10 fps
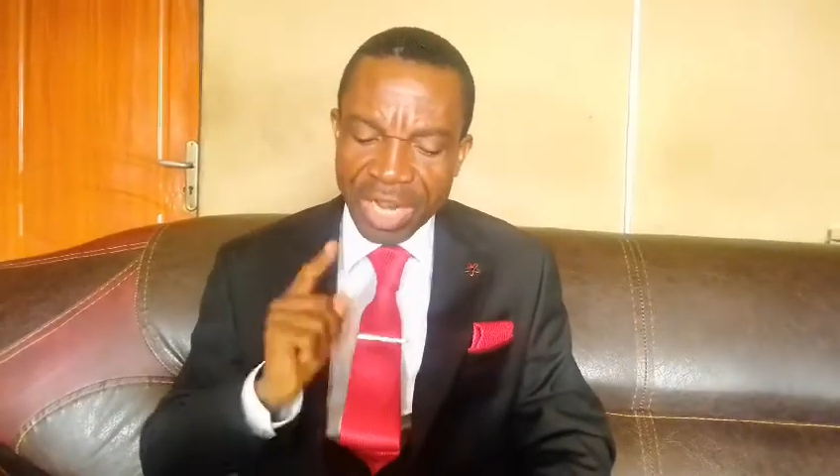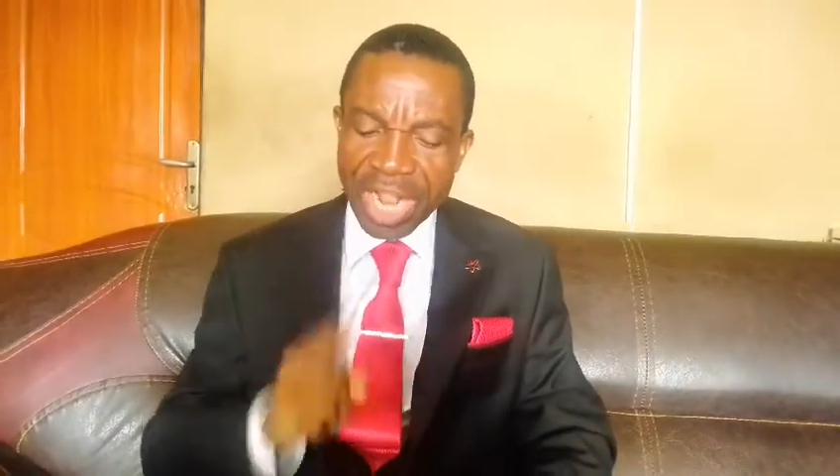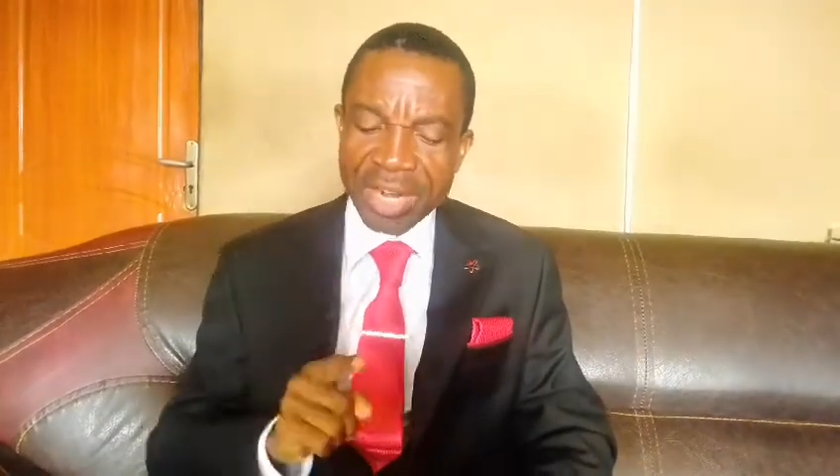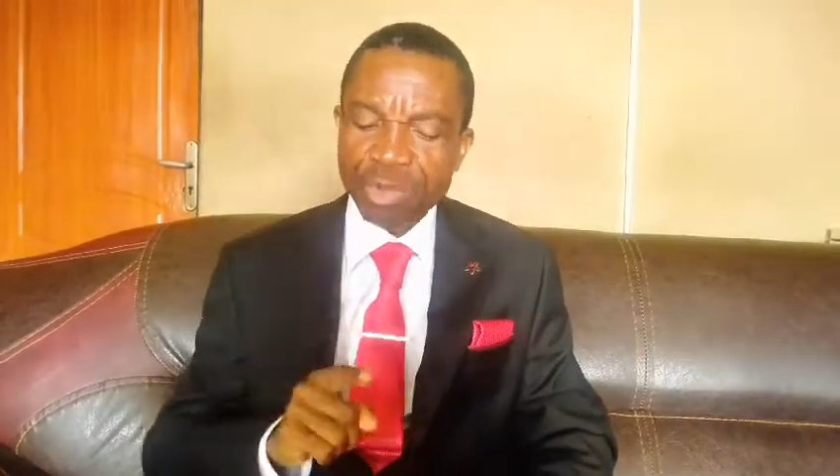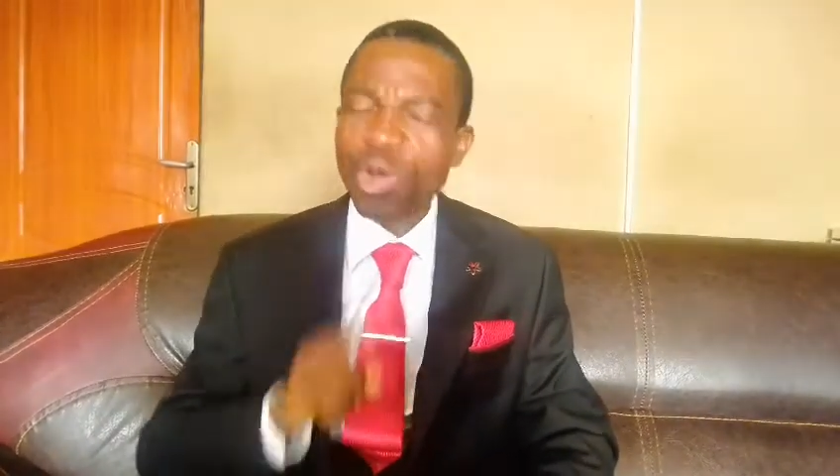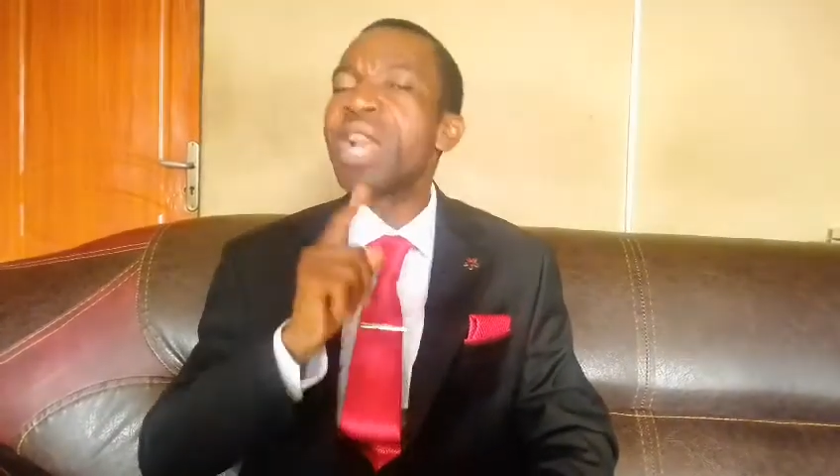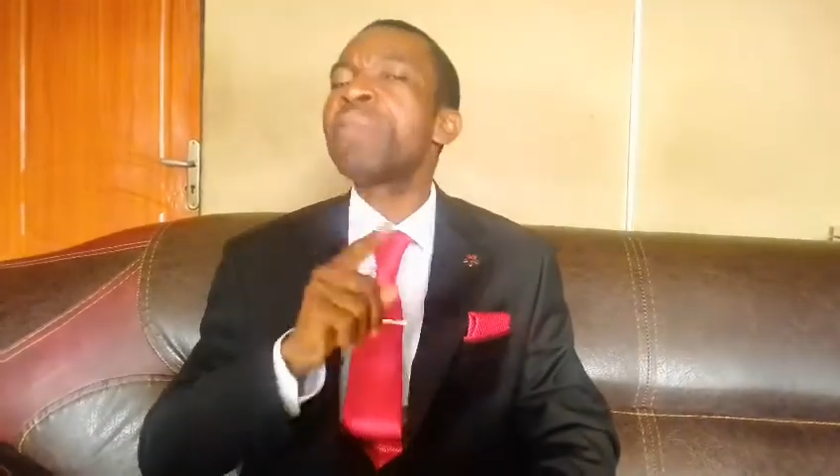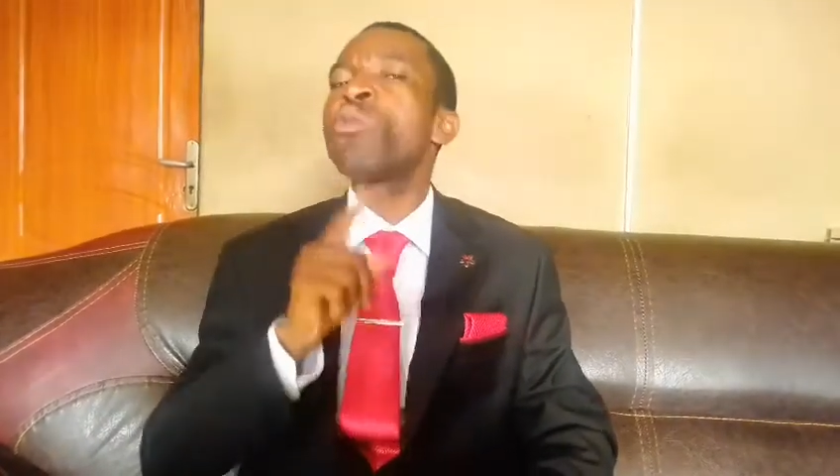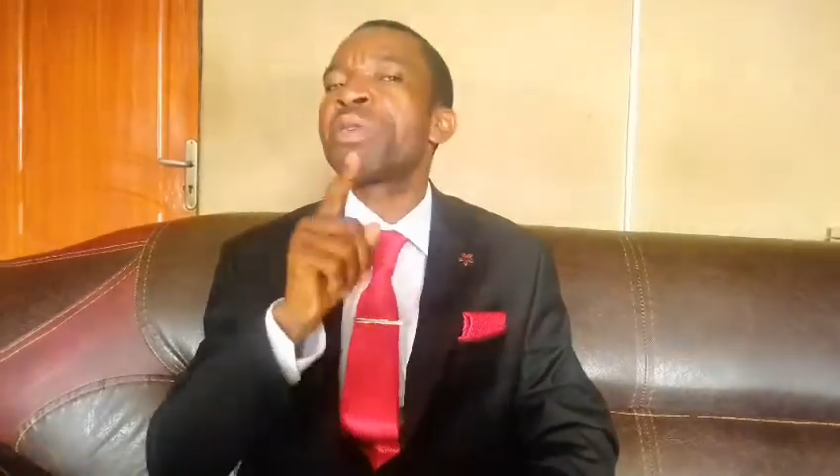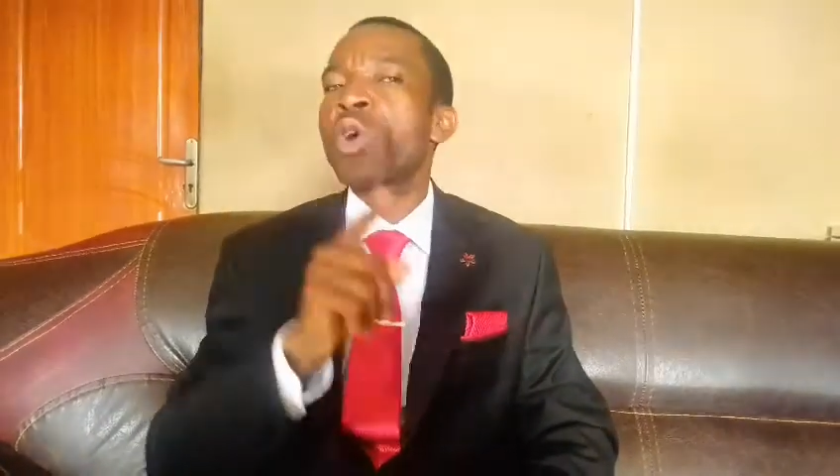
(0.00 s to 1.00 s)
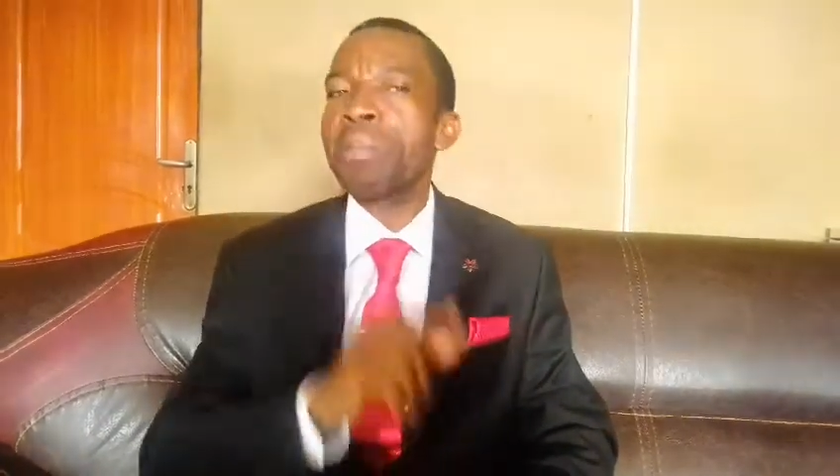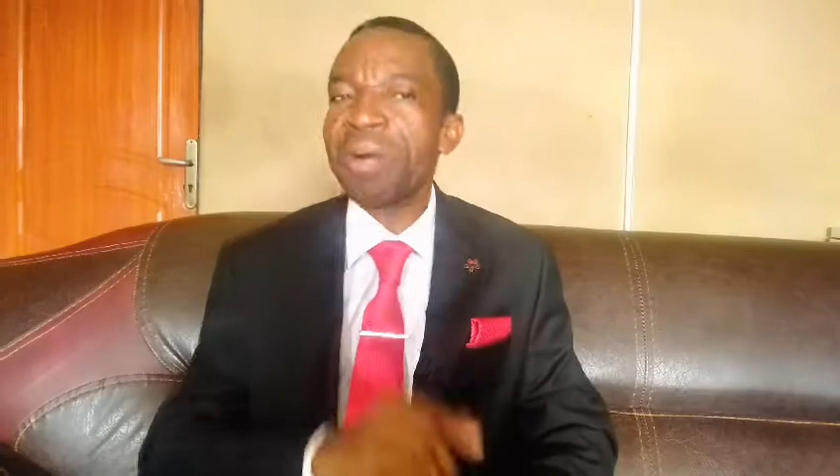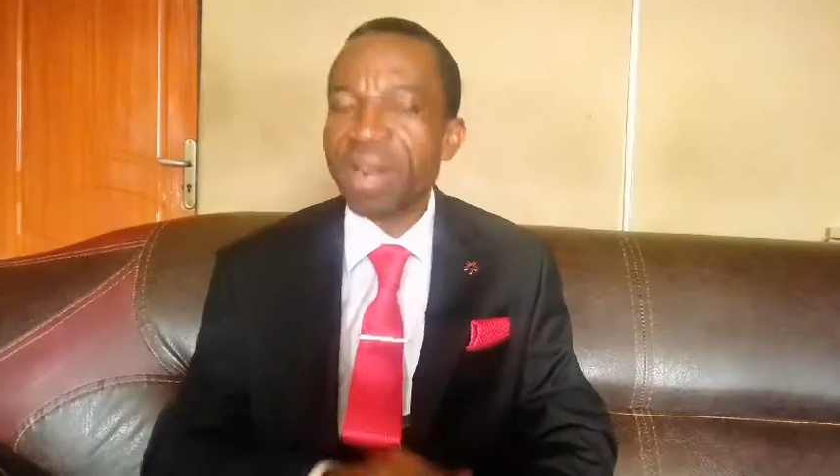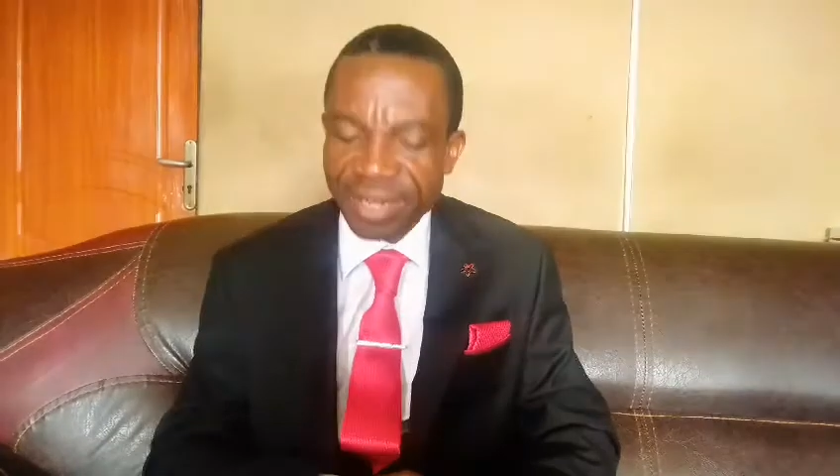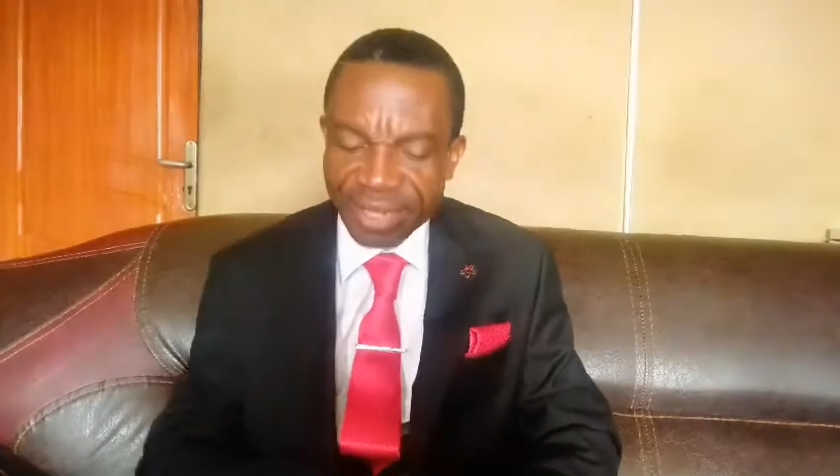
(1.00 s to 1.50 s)
then your name will
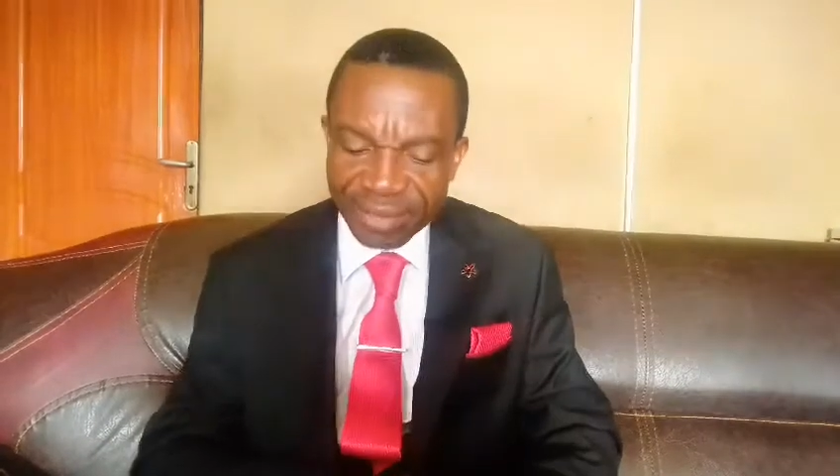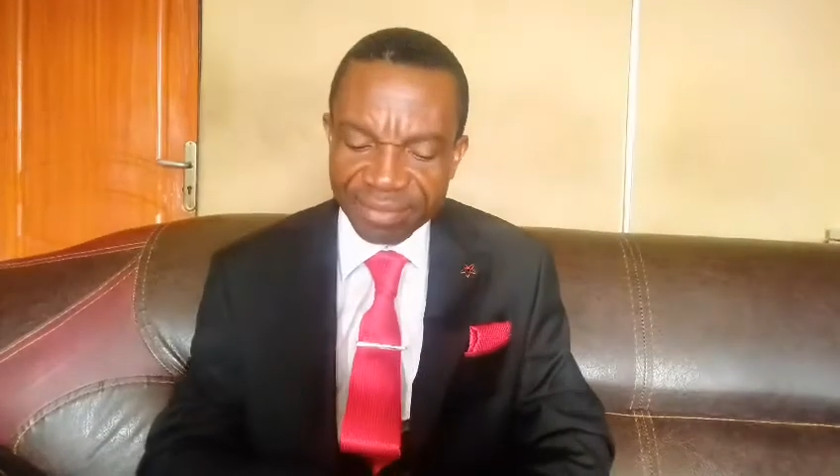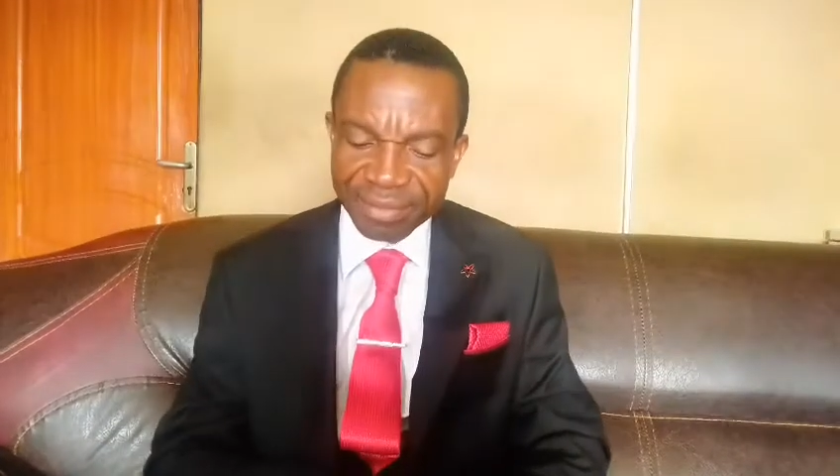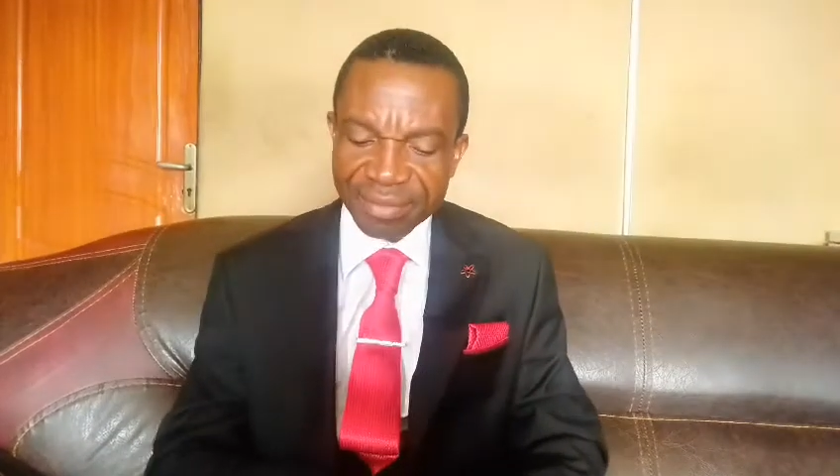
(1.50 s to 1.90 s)
become great.